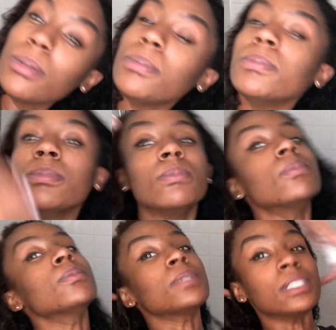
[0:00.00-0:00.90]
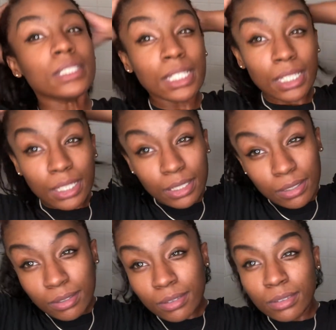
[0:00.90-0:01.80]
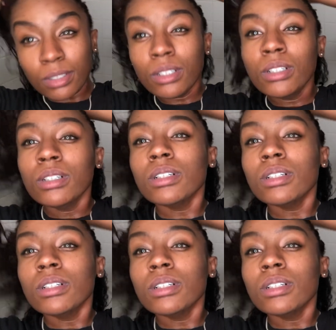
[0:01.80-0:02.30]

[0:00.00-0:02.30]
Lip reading: So I'm gonna take it,